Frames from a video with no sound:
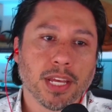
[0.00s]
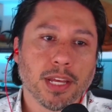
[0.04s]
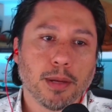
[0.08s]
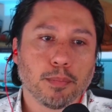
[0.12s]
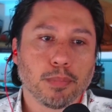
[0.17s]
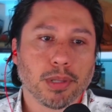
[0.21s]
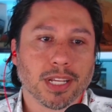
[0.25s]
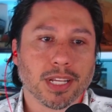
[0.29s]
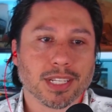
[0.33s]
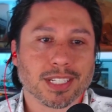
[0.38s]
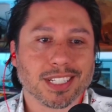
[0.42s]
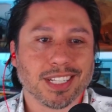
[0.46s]

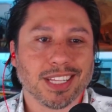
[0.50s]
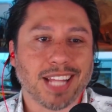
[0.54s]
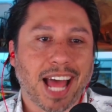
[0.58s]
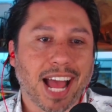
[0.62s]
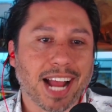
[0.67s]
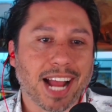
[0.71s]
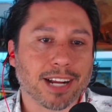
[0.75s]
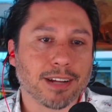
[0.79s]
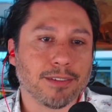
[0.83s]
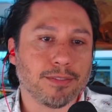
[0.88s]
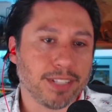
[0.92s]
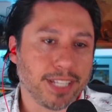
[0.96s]
plus
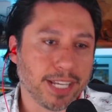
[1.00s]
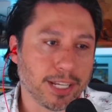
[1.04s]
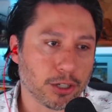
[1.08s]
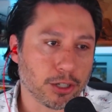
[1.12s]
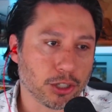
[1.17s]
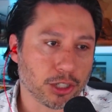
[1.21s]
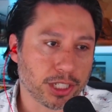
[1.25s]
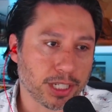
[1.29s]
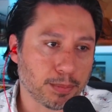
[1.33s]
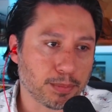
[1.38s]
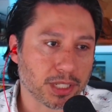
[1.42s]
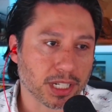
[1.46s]
lack of
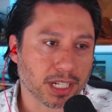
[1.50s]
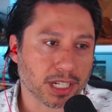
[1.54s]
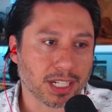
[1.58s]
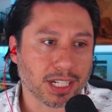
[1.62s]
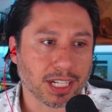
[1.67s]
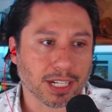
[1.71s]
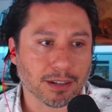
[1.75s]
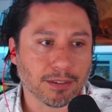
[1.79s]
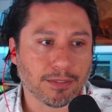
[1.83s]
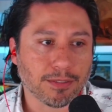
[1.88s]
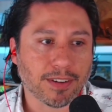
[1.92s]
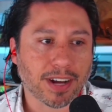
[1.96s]
leadership to
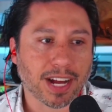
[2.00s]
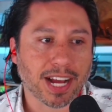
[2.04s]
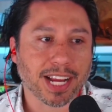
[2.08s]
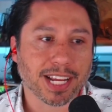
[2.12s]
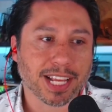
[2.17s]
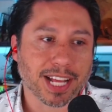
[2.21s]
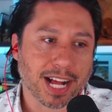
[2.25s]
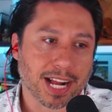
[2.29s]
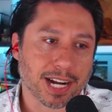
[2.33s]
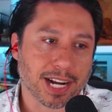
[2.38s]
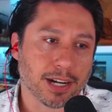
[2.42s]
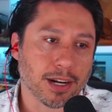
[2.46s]
clarify
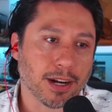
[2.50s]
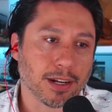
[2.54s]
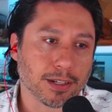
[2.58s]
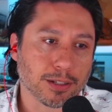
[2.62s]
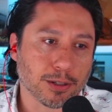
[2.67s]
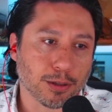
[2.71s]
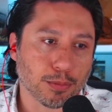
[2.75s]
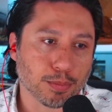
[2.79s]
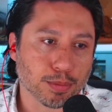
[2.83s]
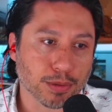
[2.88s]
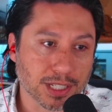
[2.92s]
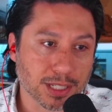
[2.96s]

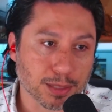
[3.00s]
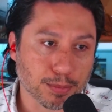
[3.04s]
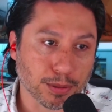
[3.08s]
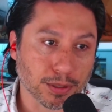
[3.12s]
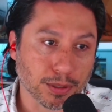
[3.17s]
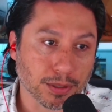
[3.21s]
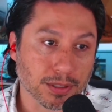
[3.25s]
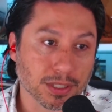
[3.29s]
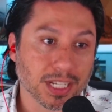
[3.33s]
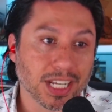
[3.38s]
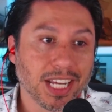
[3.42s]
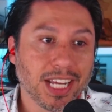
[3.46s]
canonical
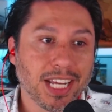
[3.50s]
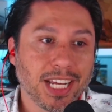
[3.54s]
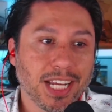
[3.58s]
principles